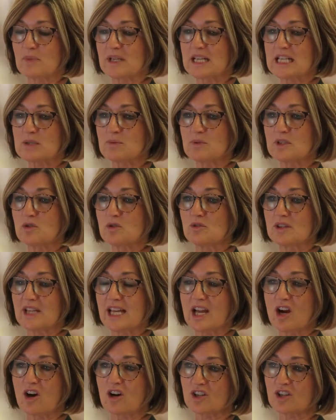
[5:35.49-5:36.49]
because we knew
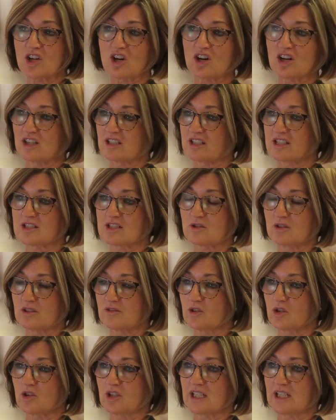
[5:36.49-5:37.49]
they are the heart and soul
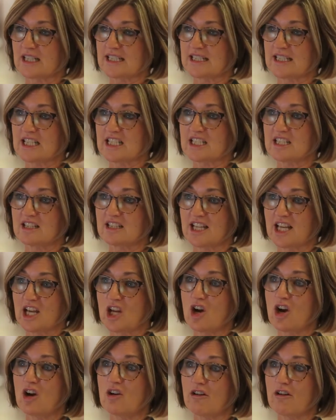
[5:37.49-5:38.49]
of the organization. They
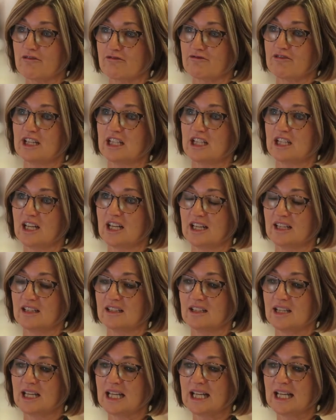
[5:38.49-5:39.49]
are our front line.